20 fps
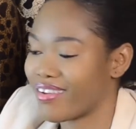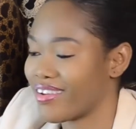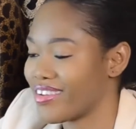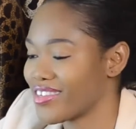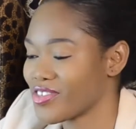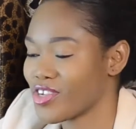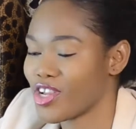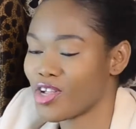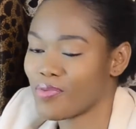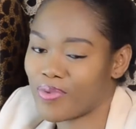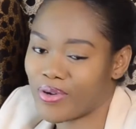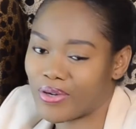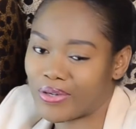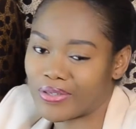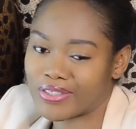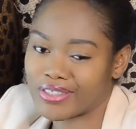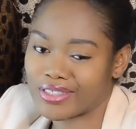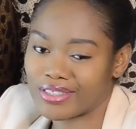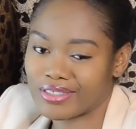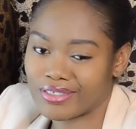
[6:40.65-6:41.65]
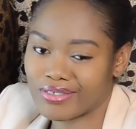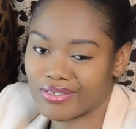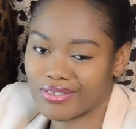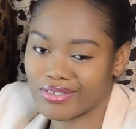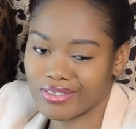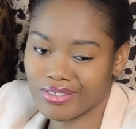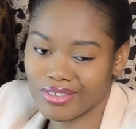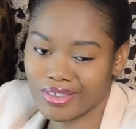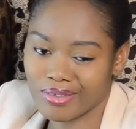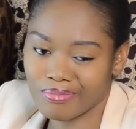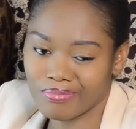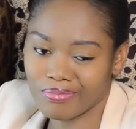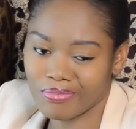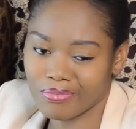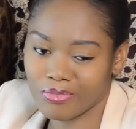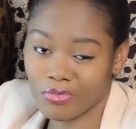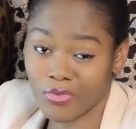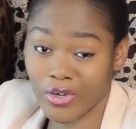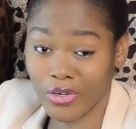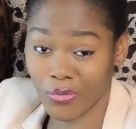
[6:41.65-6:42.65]
It's not about um,
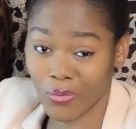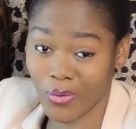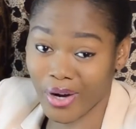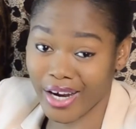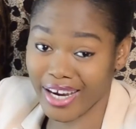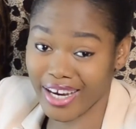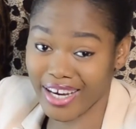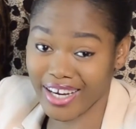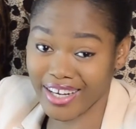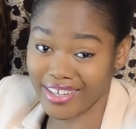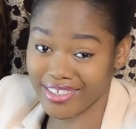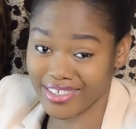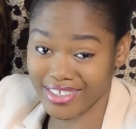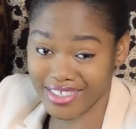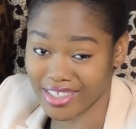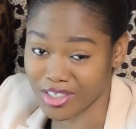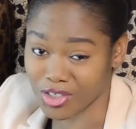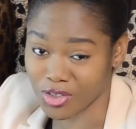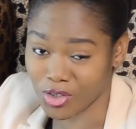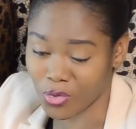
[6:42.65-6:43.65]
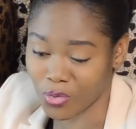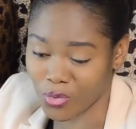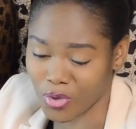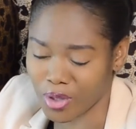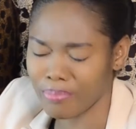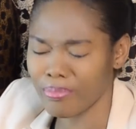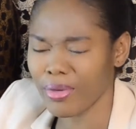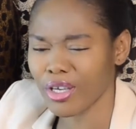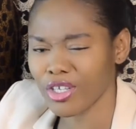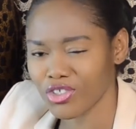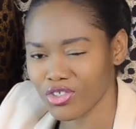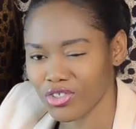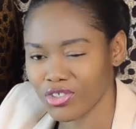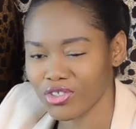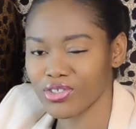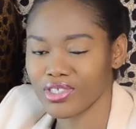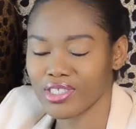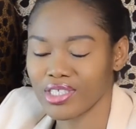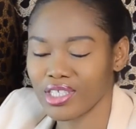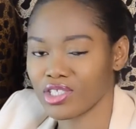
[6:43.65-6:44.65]
red wine and dinner somewhere. Make sure
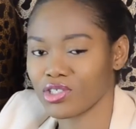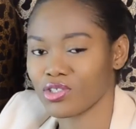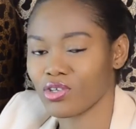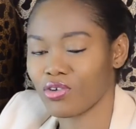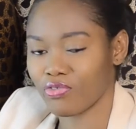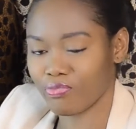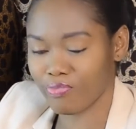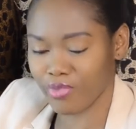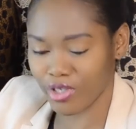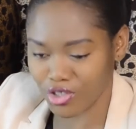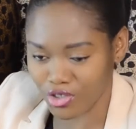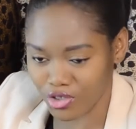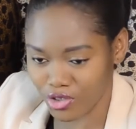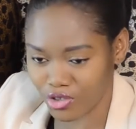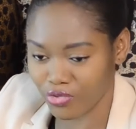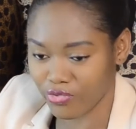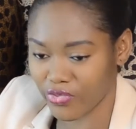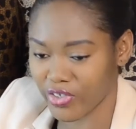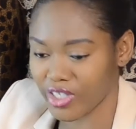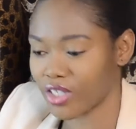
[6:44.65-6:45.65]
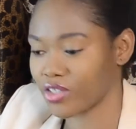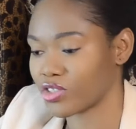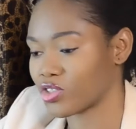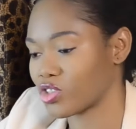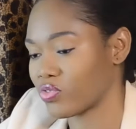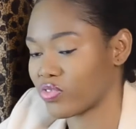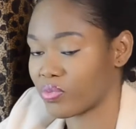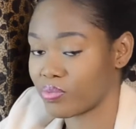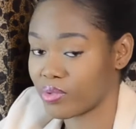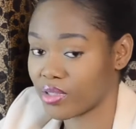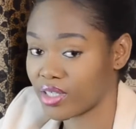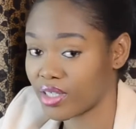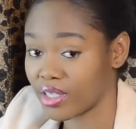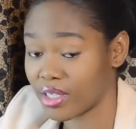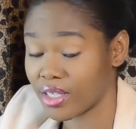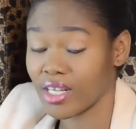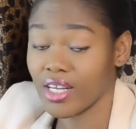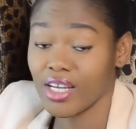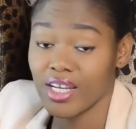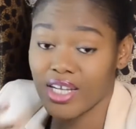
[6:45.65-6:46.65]
you say stuff. Make sure you find out stuff about
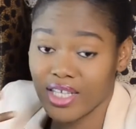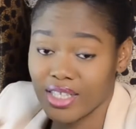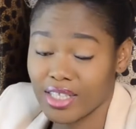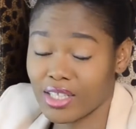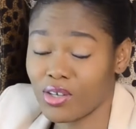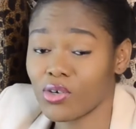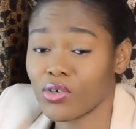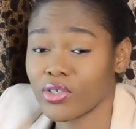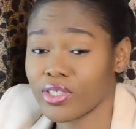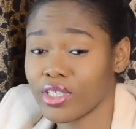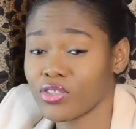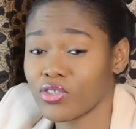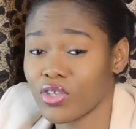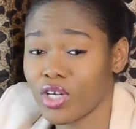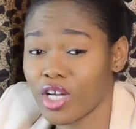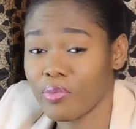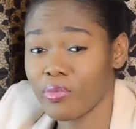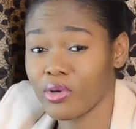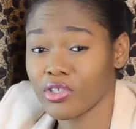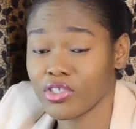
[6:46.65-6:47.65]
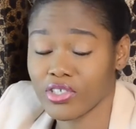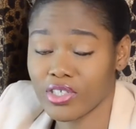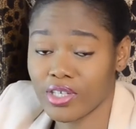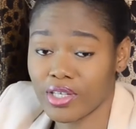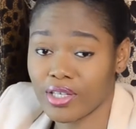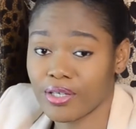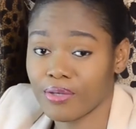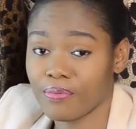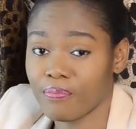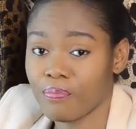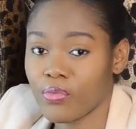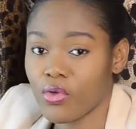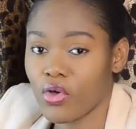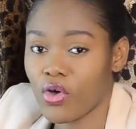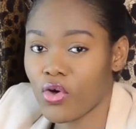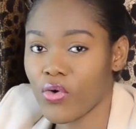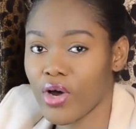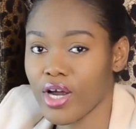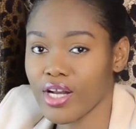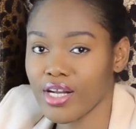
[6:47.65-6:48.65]
her that will connect to her emotionally.
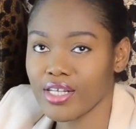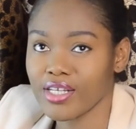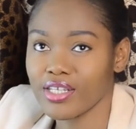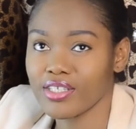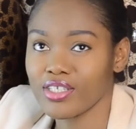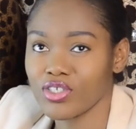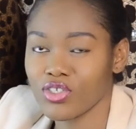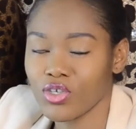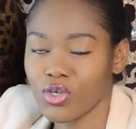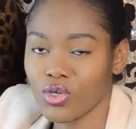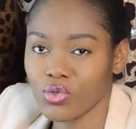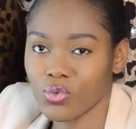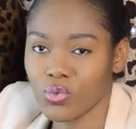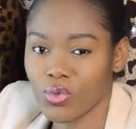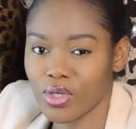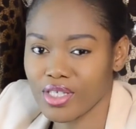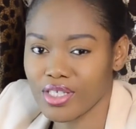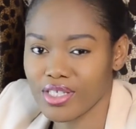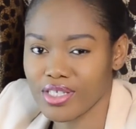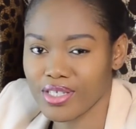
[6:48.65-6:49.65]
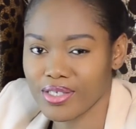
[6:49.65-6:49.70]
All right. And then the third one is